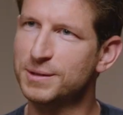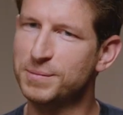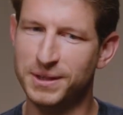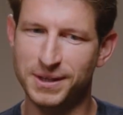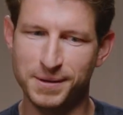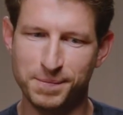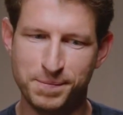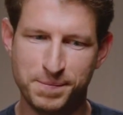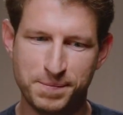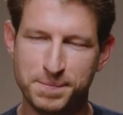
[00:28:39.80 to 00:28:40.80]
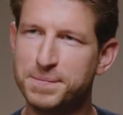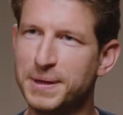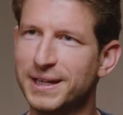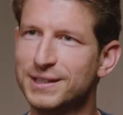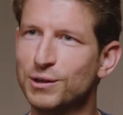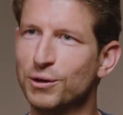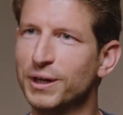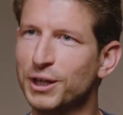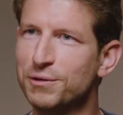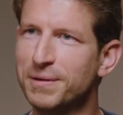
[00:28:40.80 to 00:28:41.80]
has been the biggest
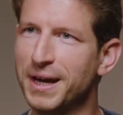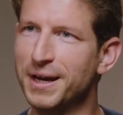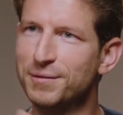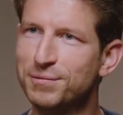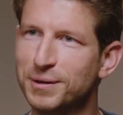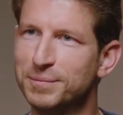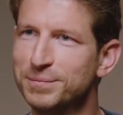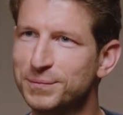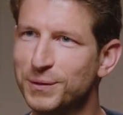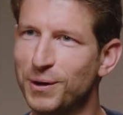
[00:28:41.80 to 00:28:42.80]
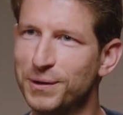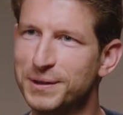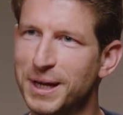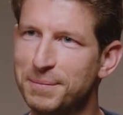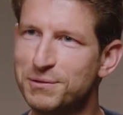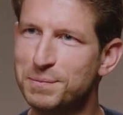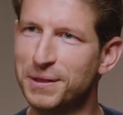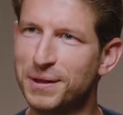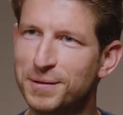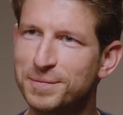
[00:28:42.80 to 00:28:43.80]
learning you've had from all the time you
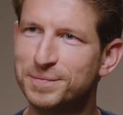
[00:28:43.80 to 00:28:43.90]
spent there?